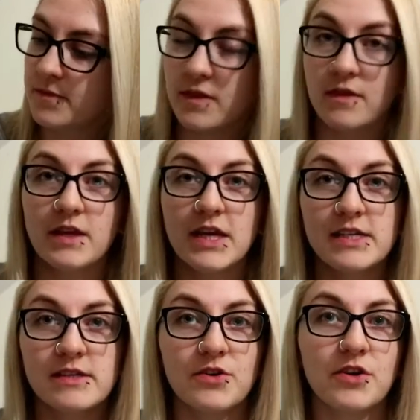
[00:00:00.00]

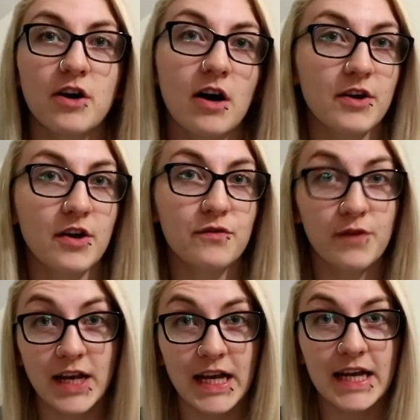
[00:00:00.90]
These are not cardio
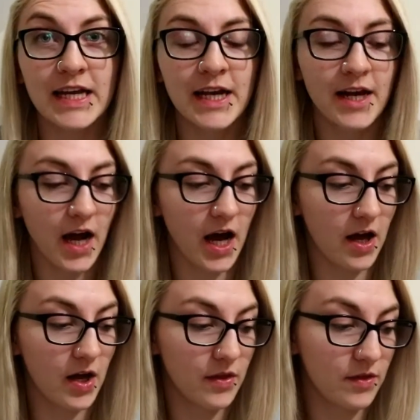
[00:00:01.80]
friendly.
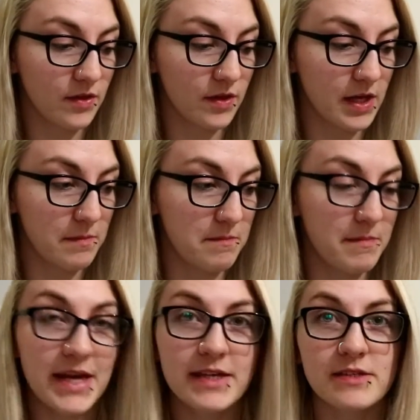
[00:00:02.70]
It
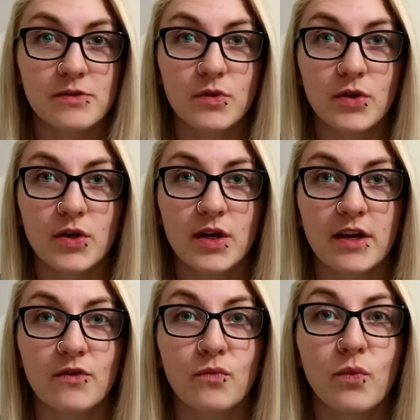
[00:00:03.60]
makes you look
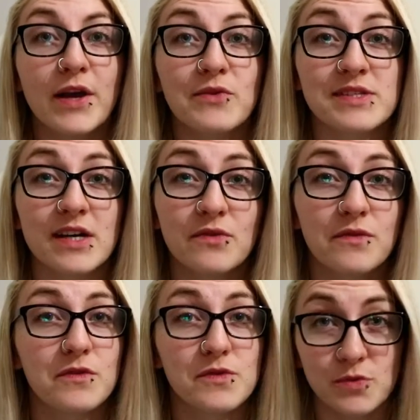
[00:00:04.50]
like you've wet yourself
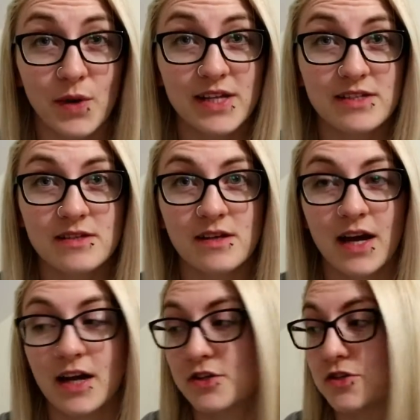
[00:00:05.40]
if you sweat
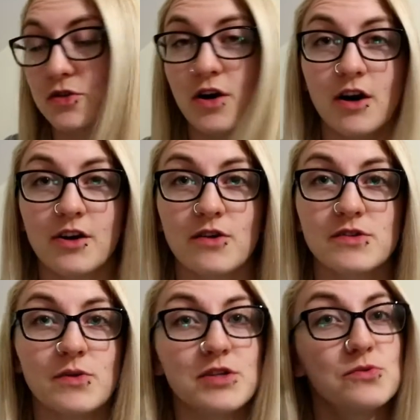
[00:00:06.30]
and you do cardio,
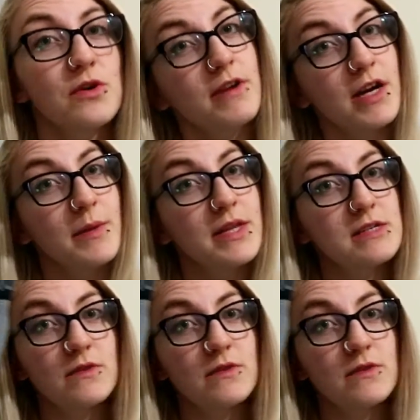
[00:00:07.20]
so I do not recommend these for